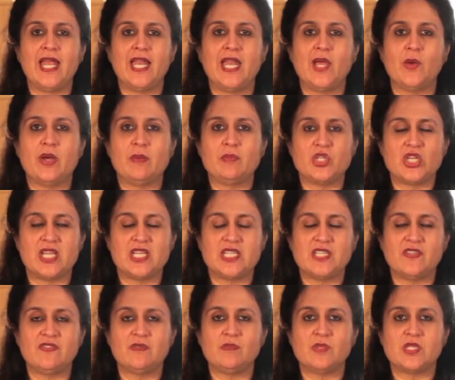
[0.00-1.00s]
Hello, I'm
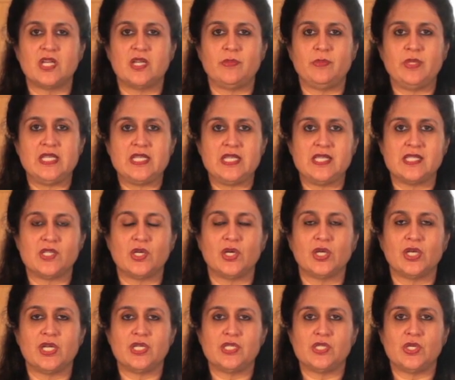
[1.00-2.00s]
Shanta from
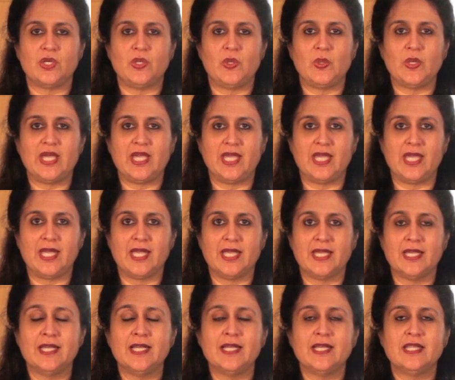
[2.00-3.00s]
Diabetes.co.uk.
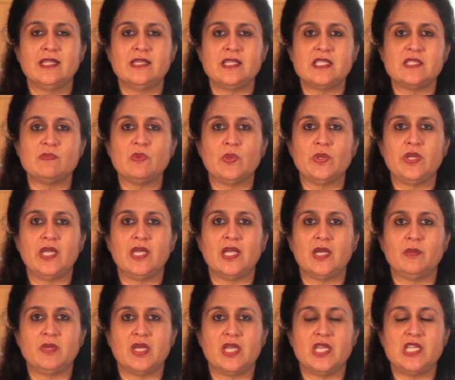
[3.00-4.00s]
This morning
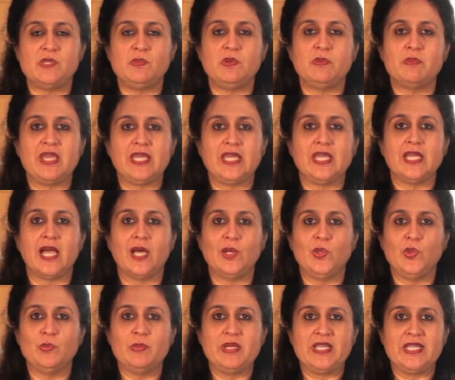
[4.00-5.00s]
I'm going to be making
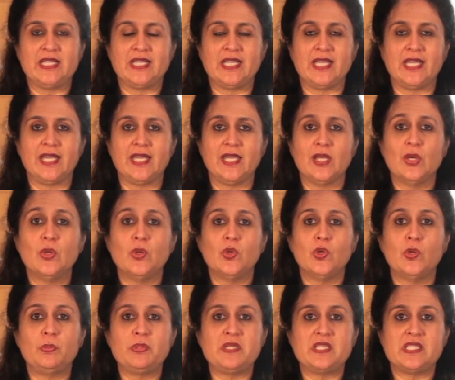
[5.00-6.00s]
Aloo Methi,
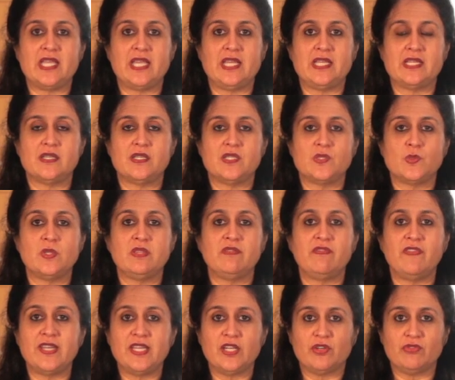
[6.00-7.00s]
or potatoes with
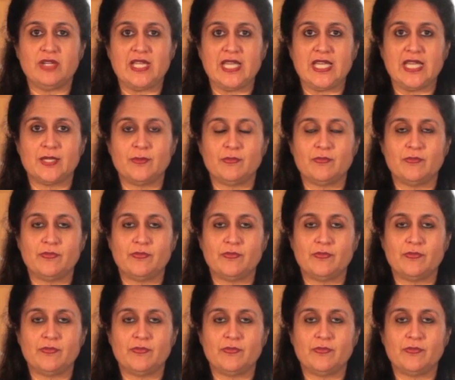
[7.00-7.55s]
fenugreek.